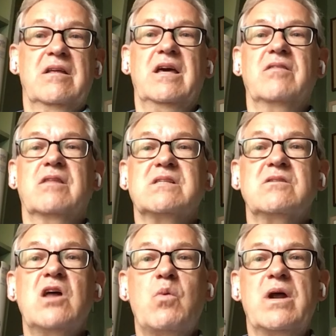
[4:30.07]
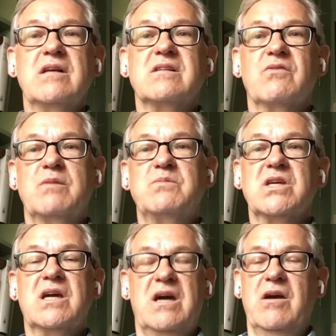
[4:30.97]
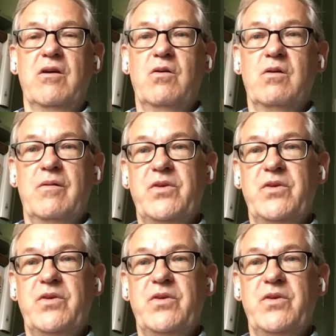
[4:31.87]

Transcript: they, there was nowhere else for them to go.